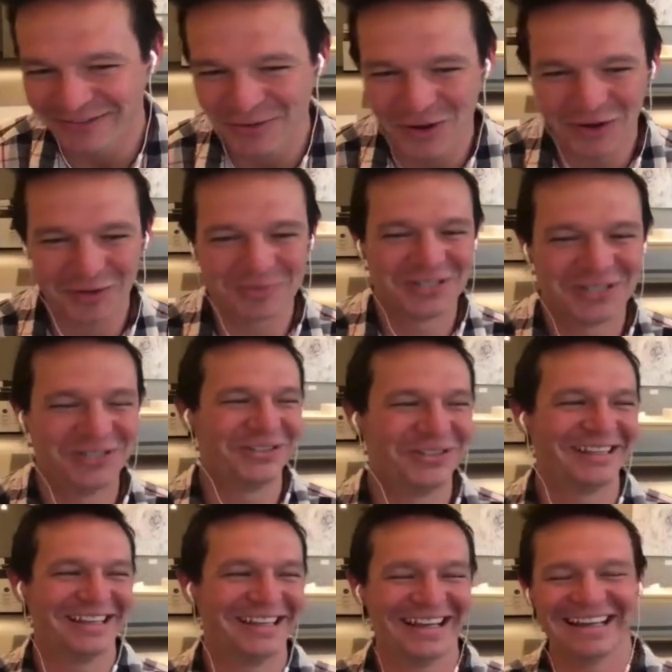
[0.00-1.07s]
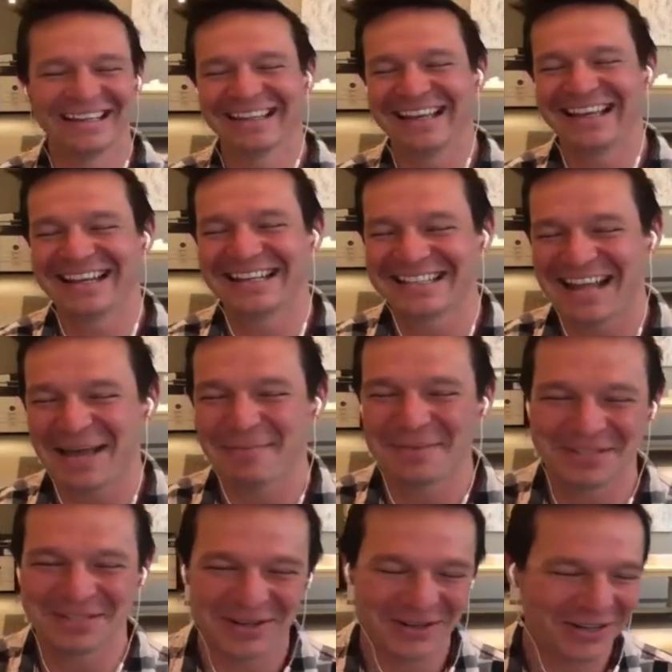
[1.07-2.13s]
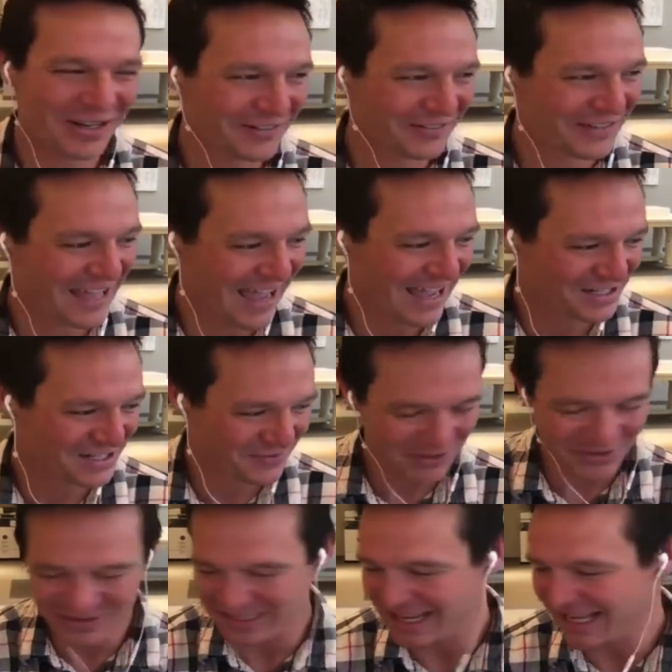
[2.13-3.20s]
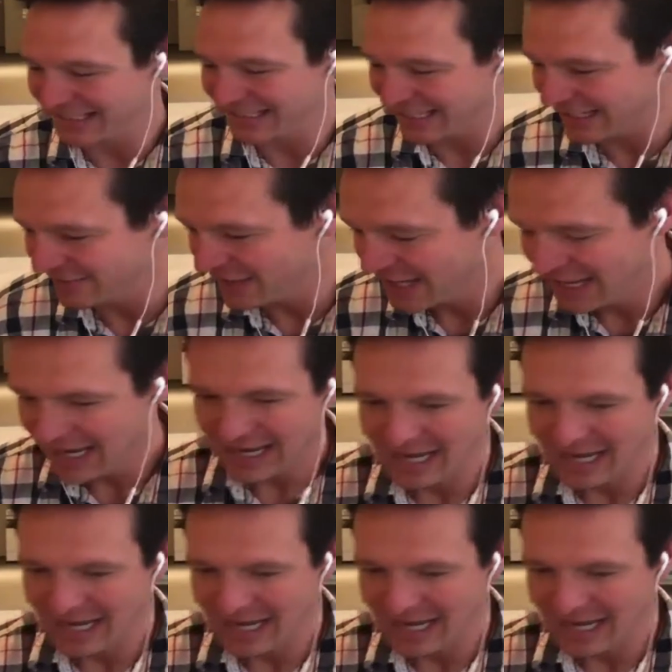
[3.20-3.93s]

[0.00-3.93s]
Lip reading: Welcome to the latest episode of Cashflow Dad Life.